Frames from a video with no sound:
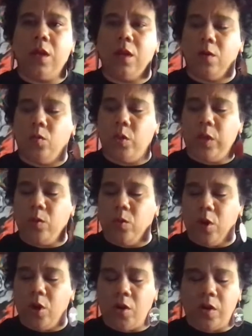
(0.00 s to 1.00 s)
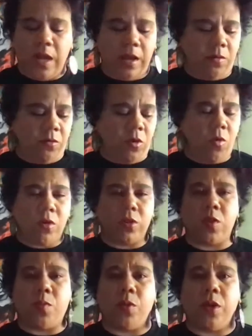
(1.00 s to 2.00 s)
we were and going
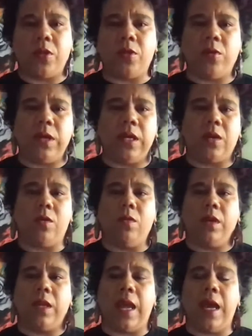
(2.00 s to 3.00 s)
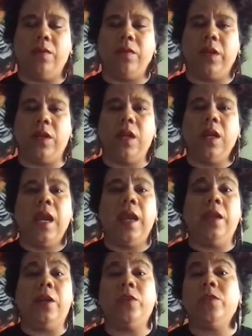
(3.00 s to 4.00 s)
to Puerto Rico and having an
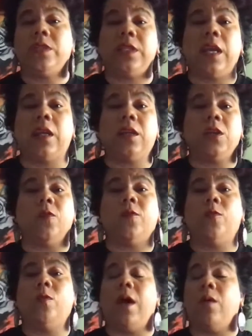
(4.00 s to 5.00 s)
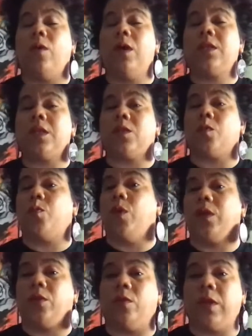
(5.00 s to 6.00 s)
understanding of who I was as a
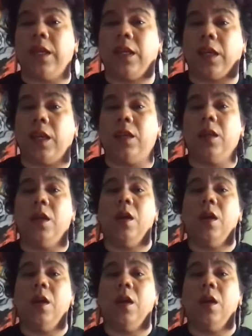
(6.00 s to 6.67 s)
Puerto Rican,